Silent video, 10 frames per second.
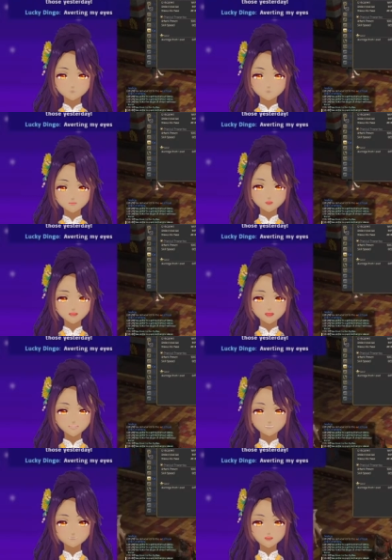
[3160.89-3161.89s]
What do you mean
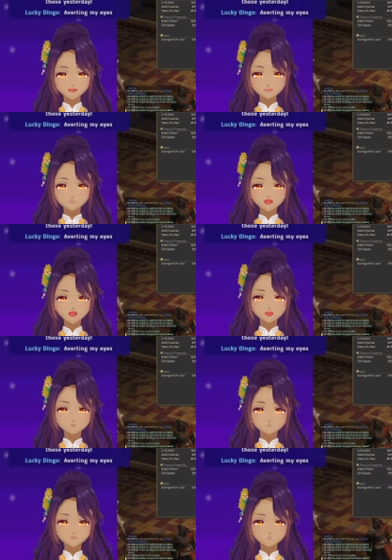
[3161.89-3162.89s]
can't switch gear now?
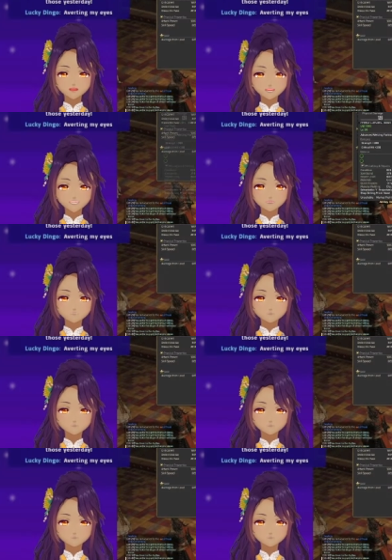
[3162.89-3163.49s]
Yes, I can.